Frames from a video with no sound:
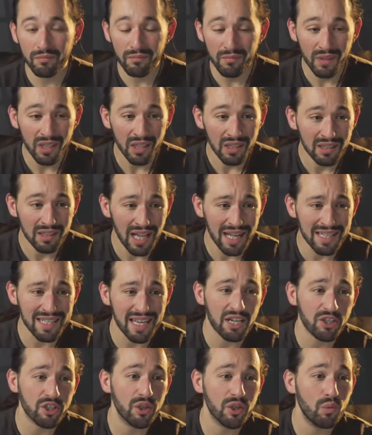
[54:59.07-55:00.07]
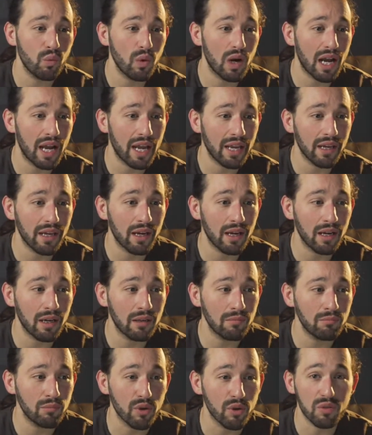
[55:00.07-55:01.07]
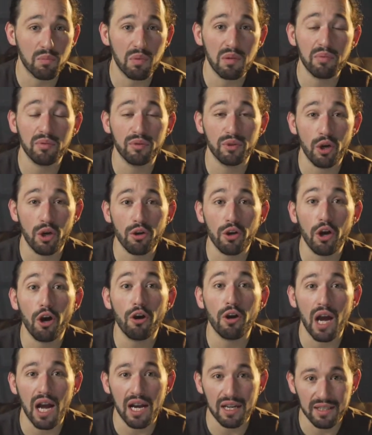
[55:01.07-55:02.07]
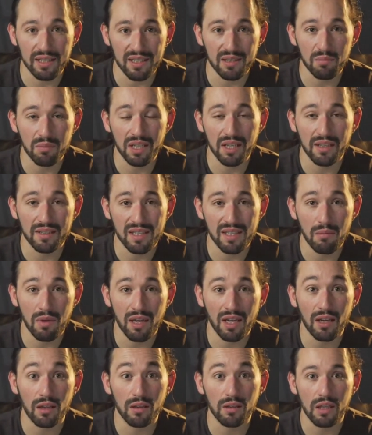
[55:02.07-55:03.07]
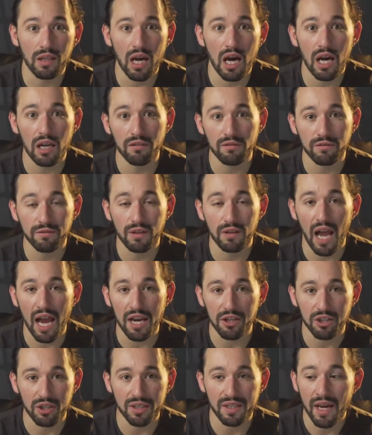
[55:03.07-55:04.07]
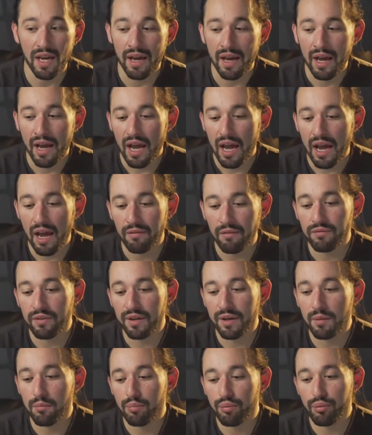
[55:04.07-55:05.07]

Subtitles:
That's actually why most people know Godox, is because they make a lot of flashes. Every pro